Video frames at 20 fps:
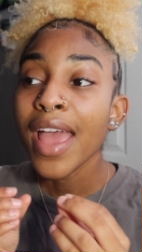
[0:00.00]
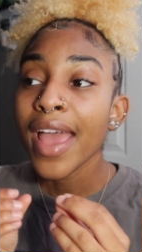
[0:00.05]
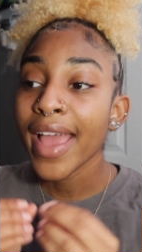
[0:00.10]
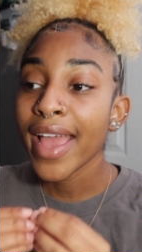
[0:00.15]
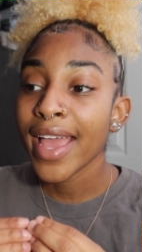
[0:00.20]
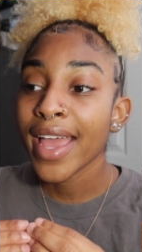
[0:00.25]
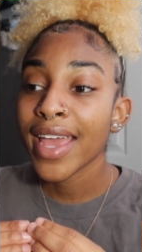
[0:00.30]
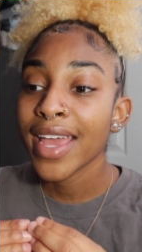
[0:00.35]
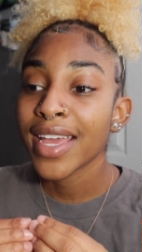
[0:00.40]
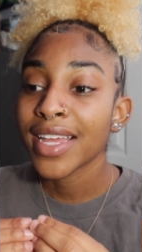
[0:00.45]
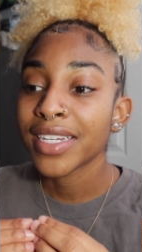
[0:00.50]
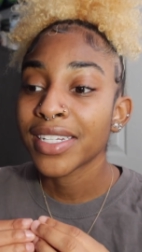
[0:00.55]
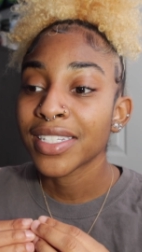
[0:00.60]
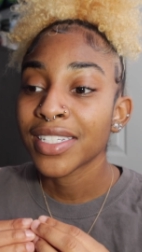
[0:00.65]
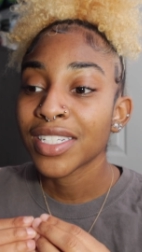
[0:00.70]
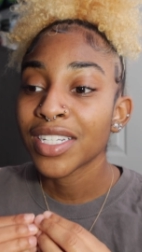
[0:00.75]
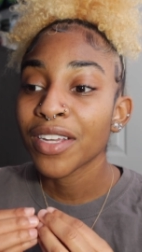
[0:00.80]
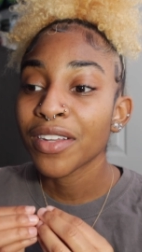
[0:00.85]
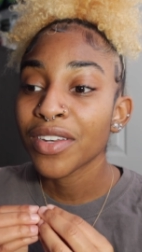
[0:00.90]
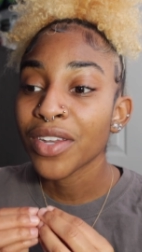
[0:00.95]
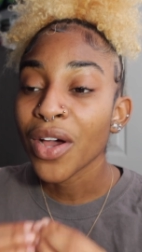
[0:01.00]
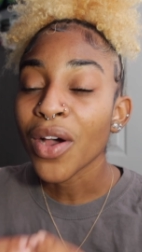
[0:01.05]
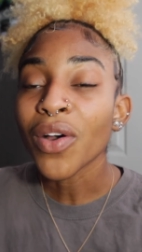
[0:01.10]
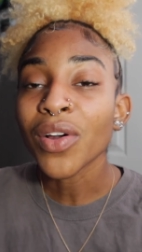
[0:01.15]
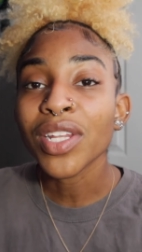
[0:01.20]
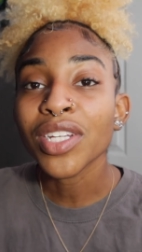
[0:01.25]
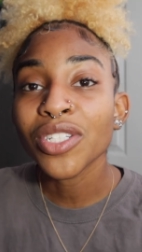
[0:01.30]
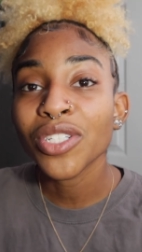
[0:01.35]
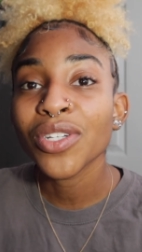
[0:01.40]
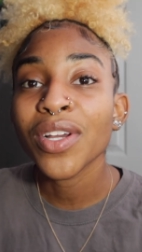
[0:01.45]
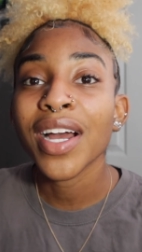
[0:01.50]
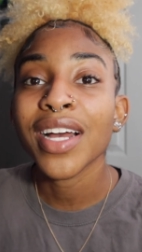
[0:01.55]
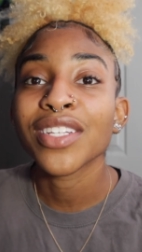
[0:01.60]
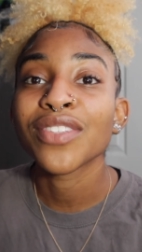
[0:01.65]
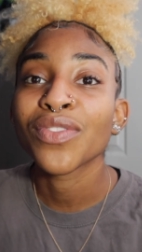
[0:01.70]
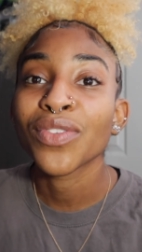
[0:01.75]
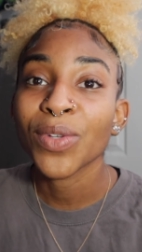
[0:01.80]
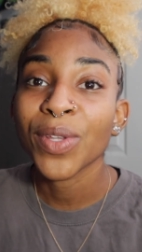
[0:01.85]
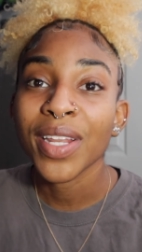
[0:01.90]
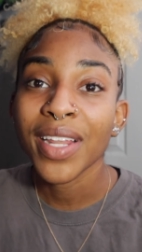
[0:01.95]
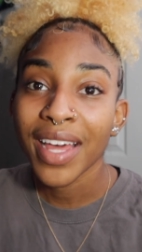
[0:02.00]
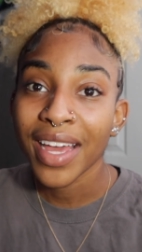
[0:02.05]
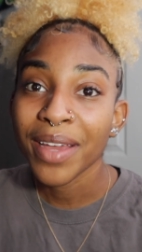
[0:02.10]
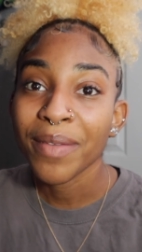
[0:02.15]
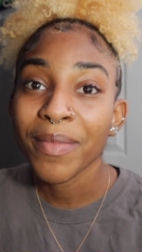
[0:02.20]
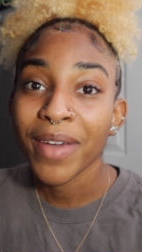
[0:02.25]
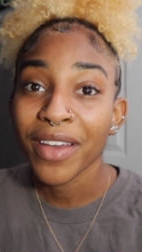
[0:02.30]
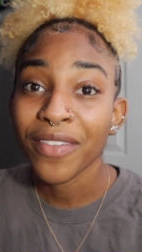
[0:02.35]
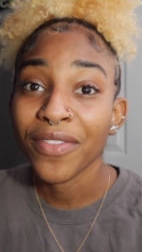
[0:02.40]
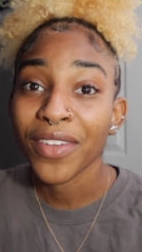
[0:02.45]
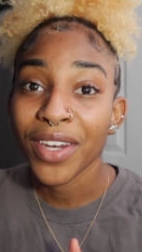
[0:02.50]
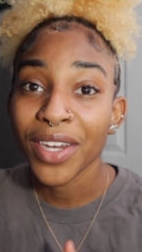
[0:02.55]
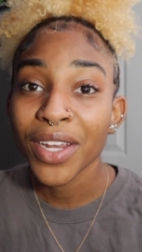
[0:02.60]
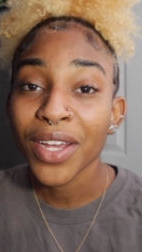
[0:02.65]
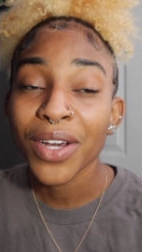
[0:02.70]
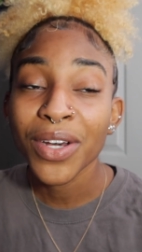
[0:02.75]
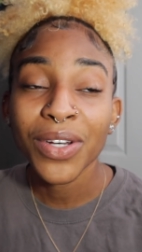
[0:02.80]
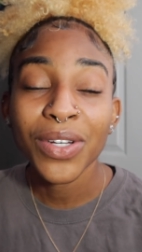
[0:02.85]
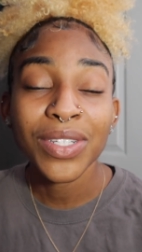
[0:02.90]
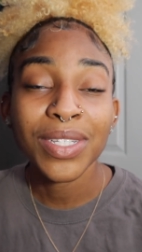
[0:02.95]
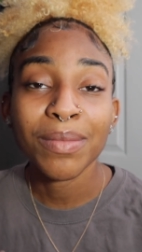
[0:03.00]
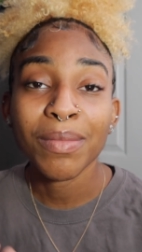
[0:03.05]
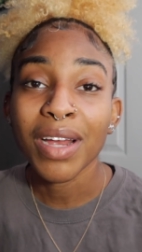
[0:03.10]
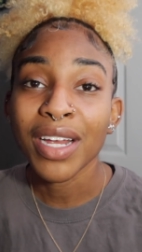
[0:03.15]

and to know that you guys really like my videos and